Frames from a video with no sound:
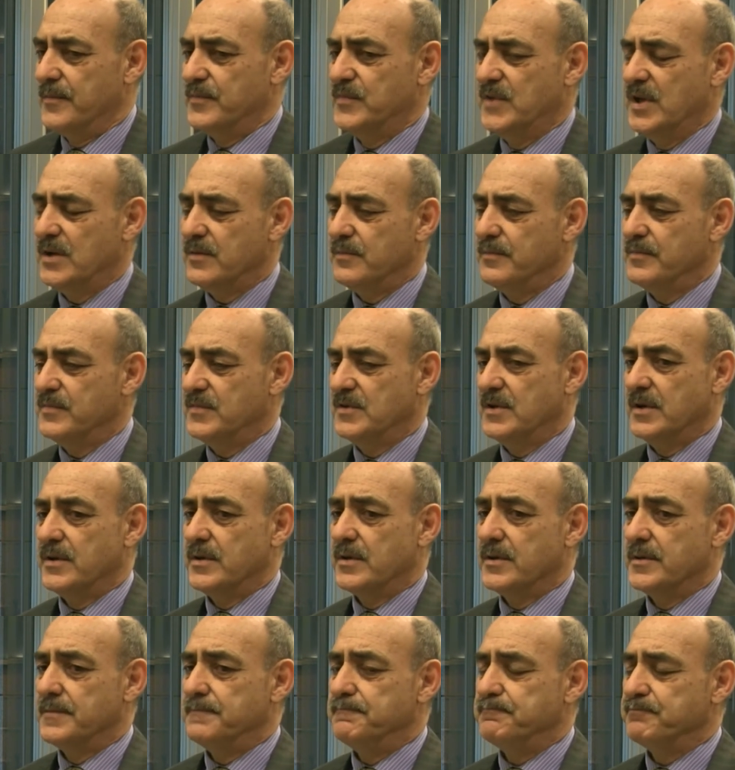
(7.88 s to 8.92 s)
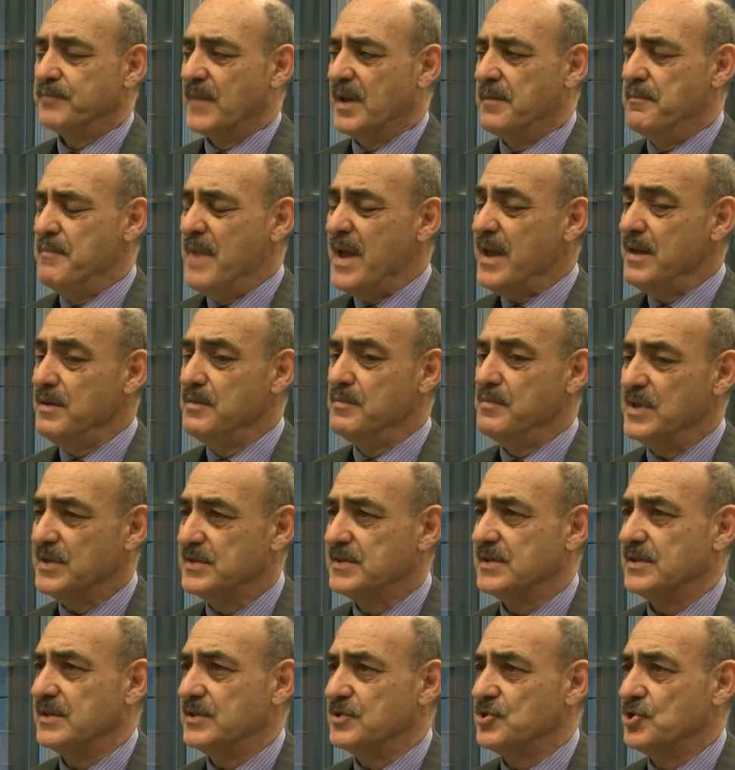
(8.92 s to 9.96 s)
The, the main
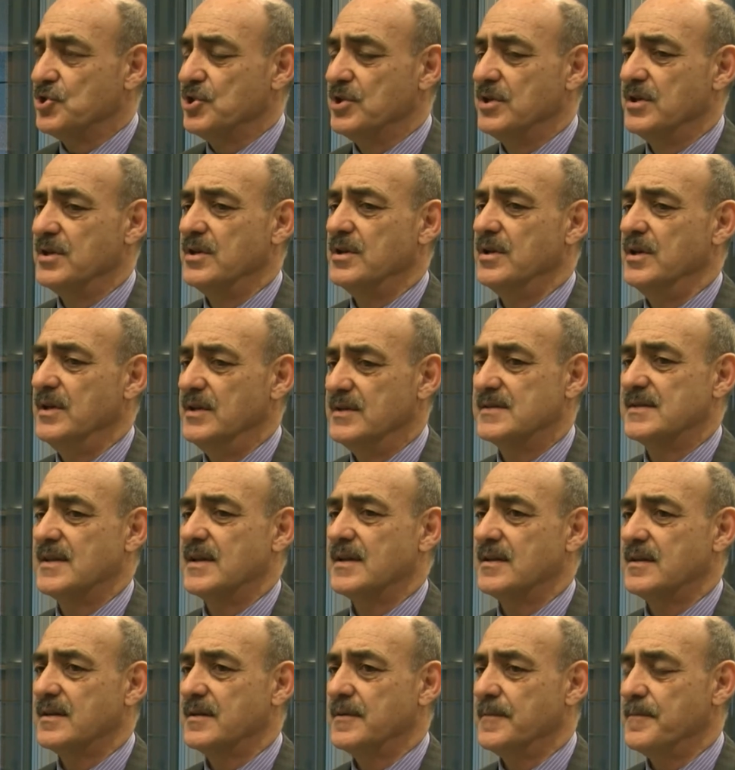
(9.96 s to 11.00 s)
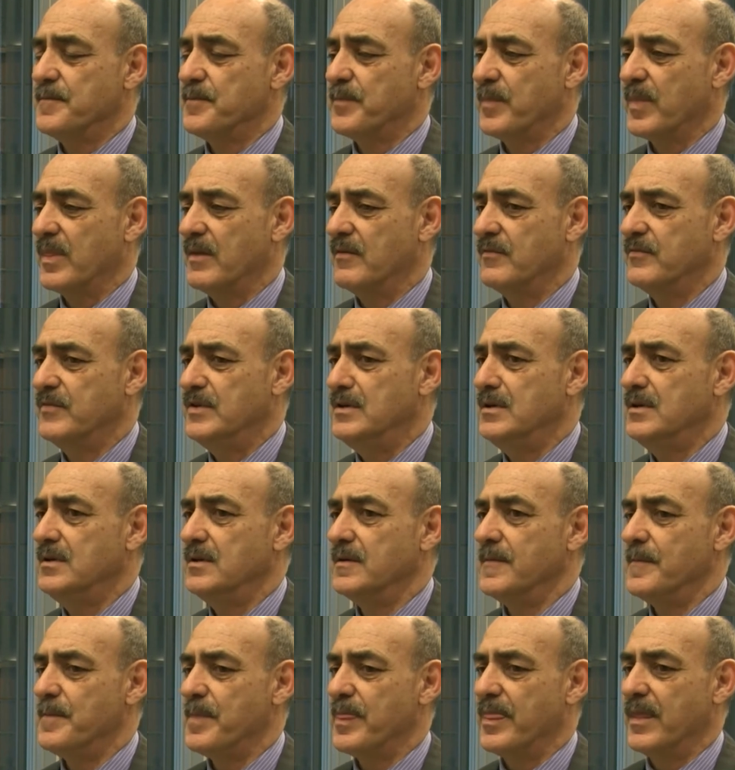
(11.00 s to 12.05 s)
message is that we
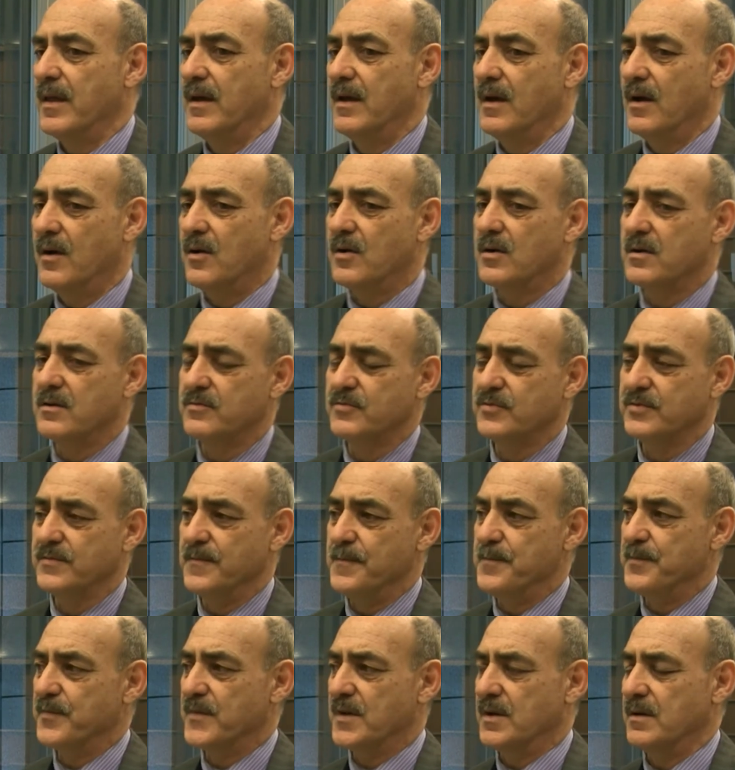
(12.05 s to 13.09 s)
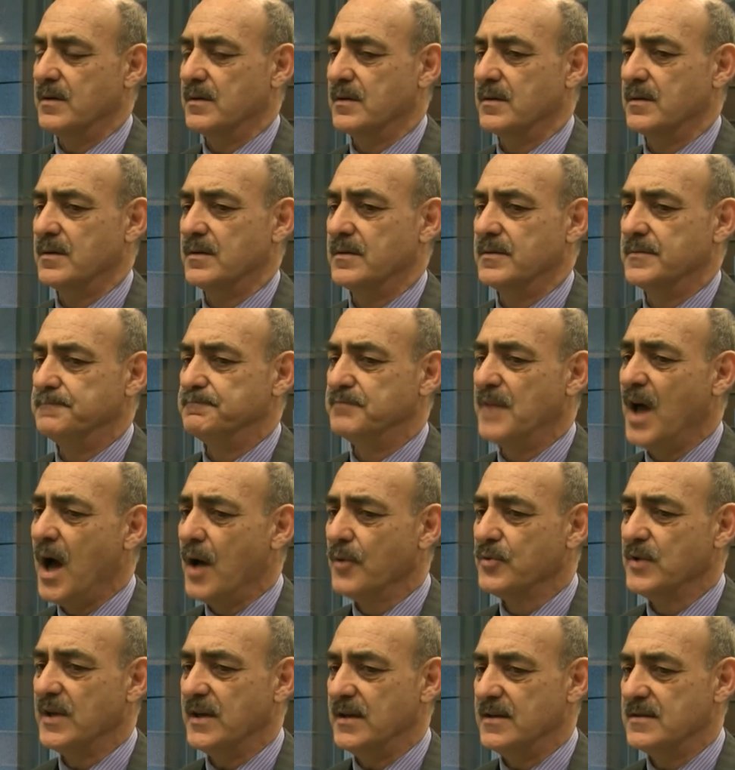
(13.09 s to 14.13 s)
are um,
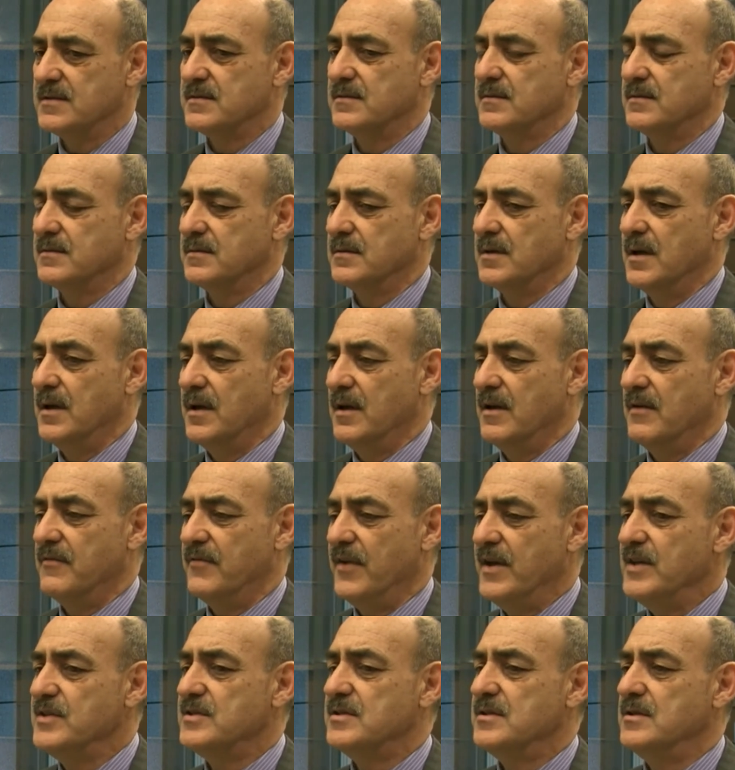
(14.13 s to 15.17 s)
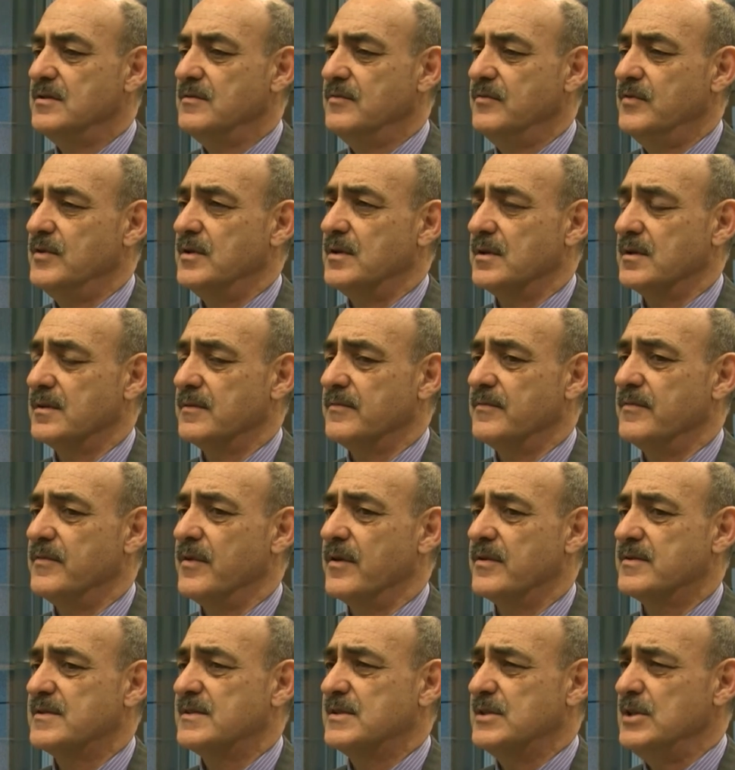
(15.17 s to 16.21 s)
nowadays facing with a
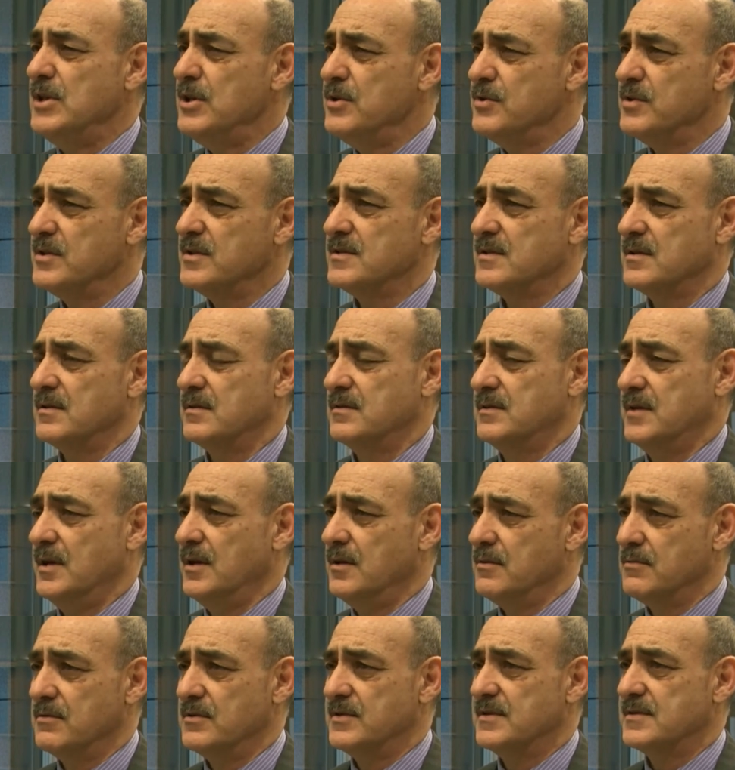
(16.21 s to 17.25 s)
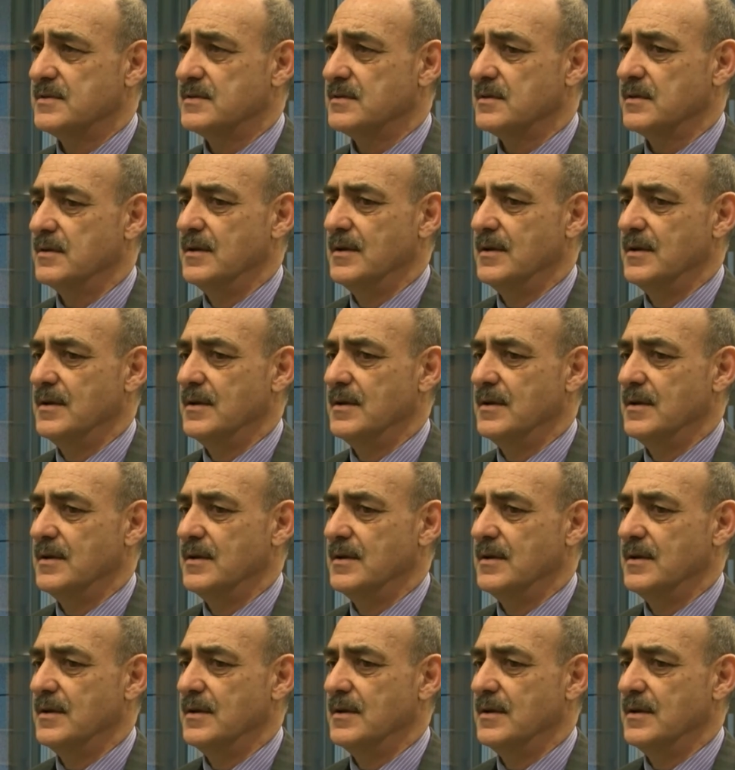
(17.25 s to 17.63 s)
serious terrorist